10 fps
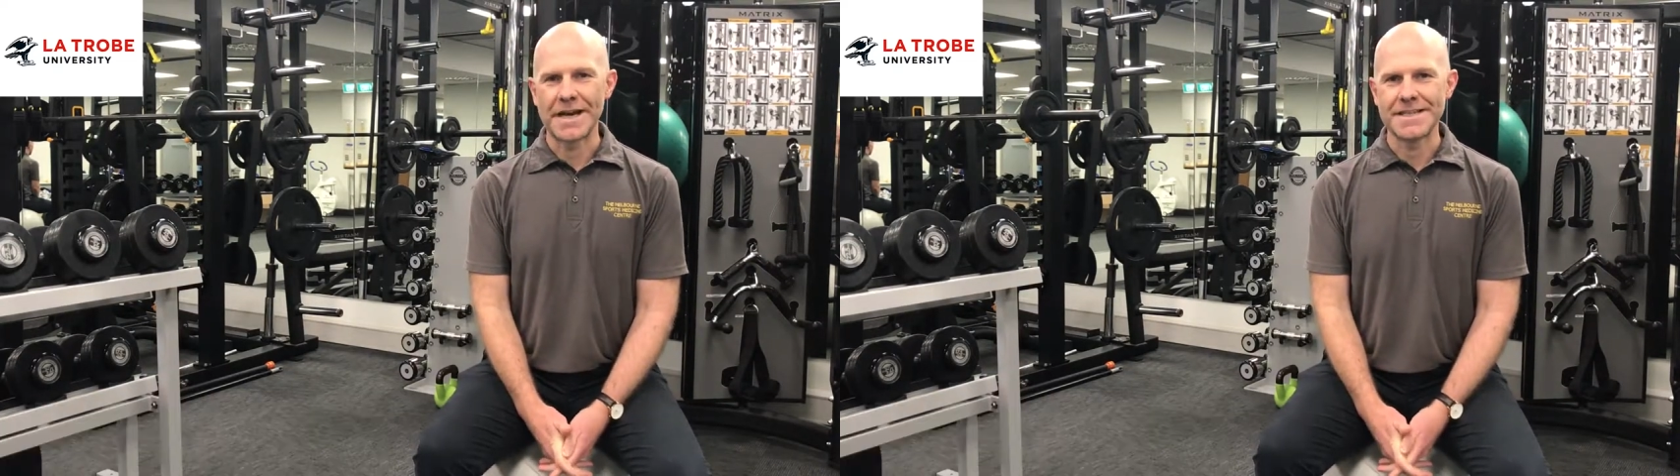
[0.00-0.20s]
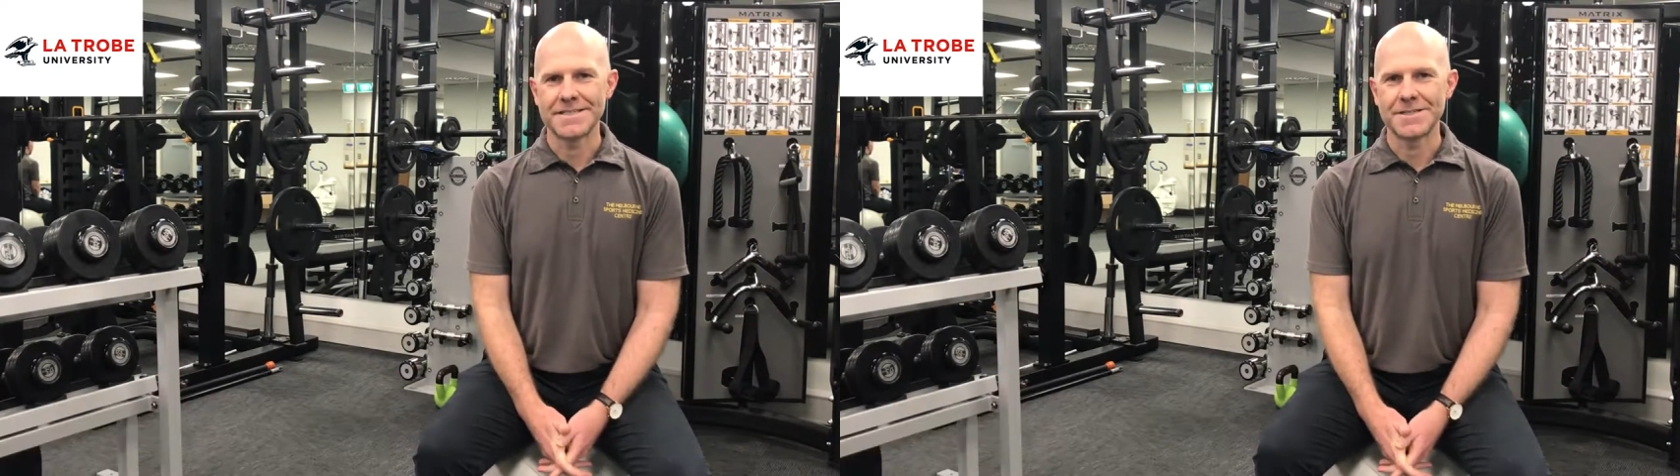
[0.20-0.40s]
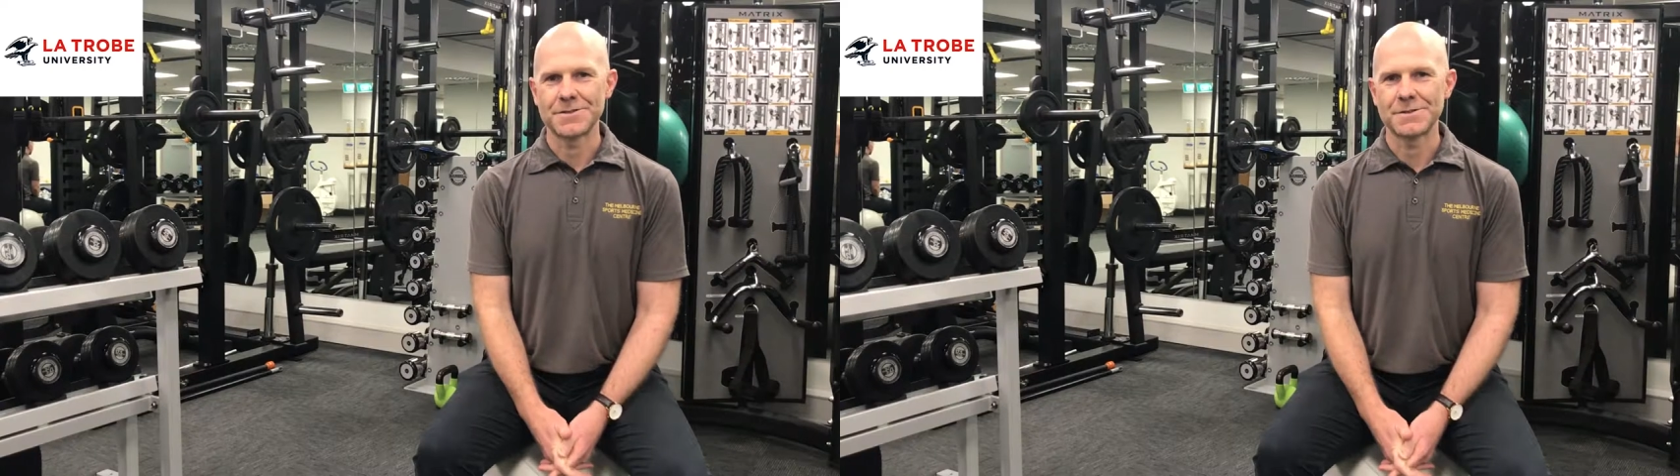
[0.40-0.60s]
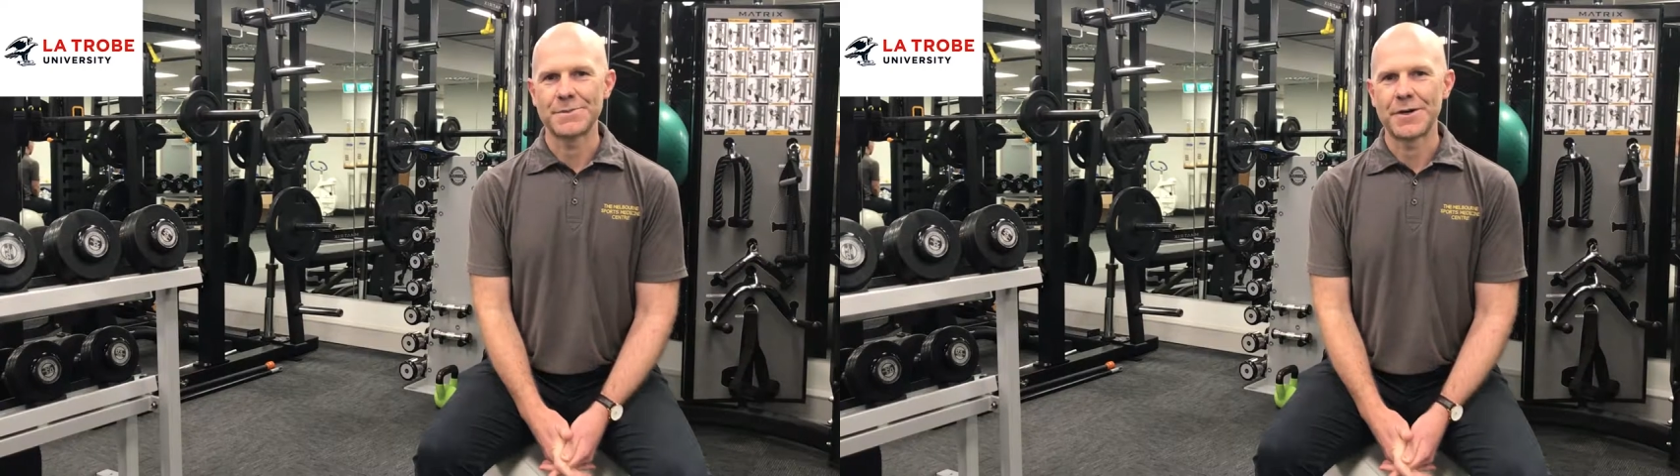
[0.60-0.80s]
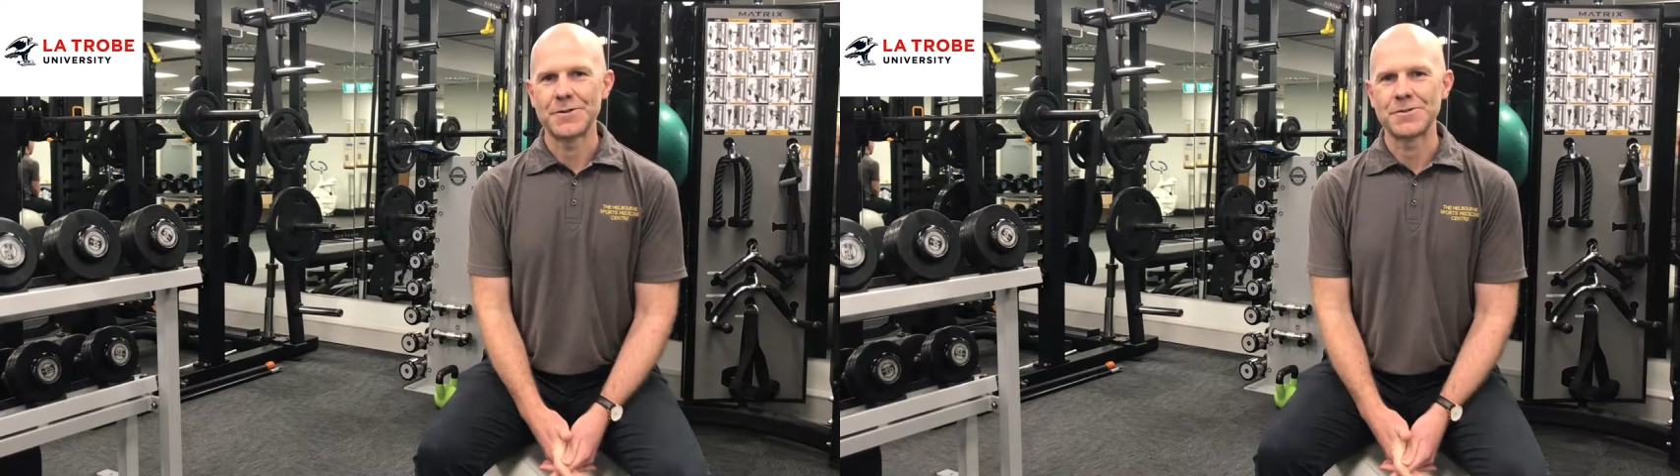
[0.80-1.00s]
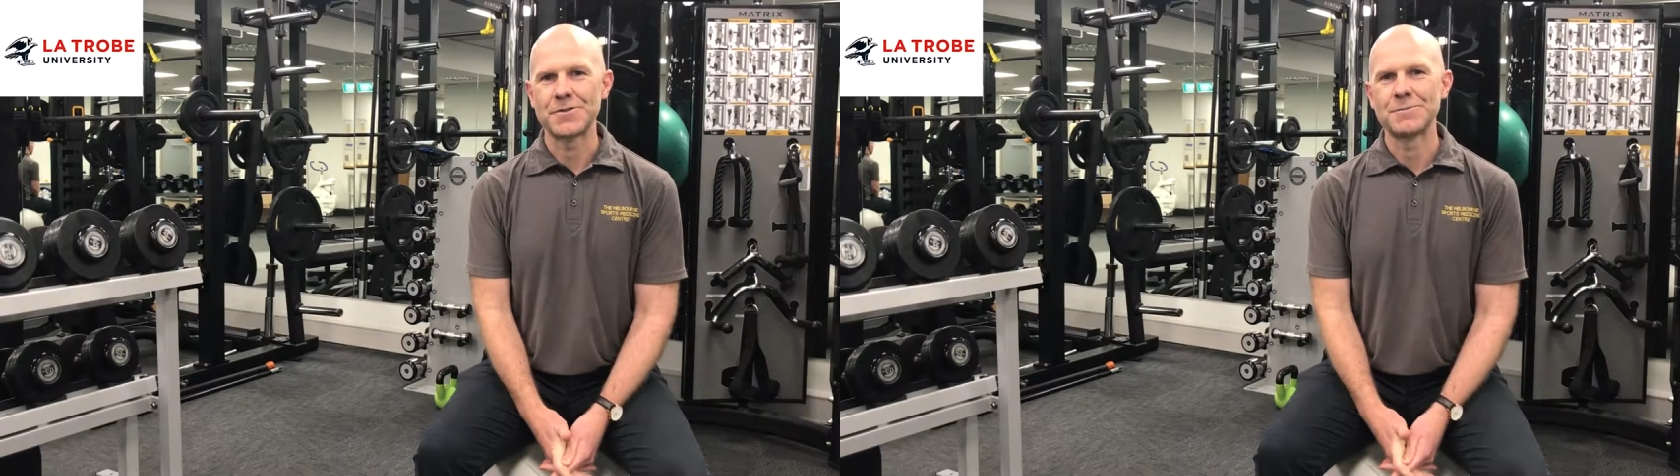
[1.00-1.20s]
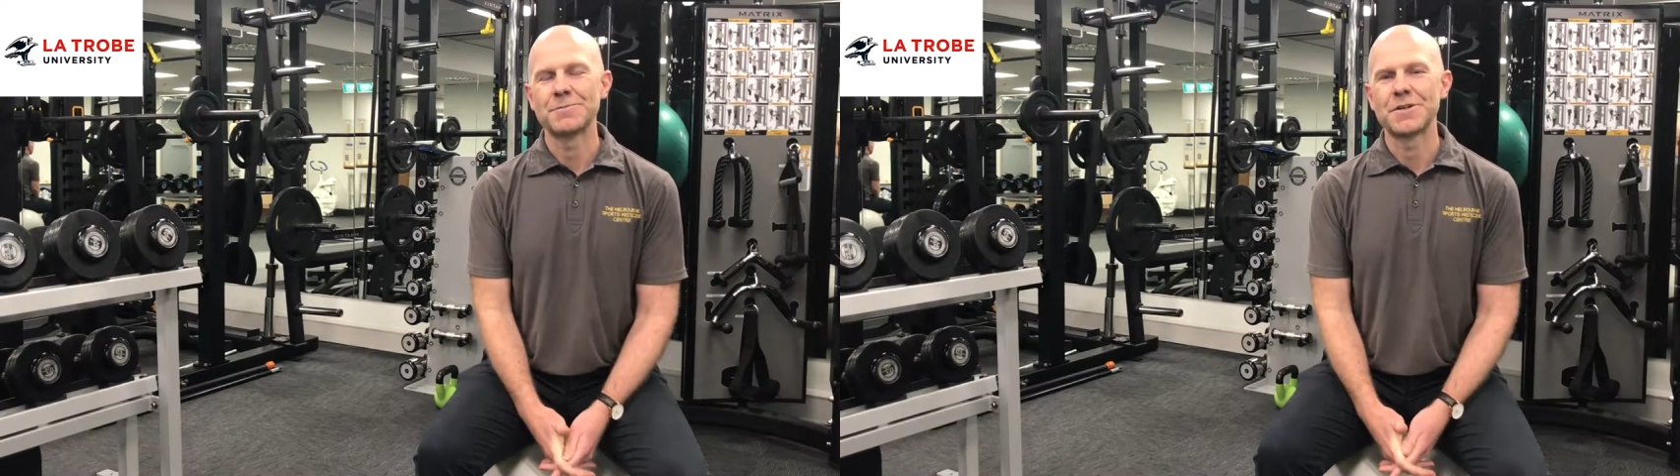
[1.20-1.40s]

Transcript: ACL Symposium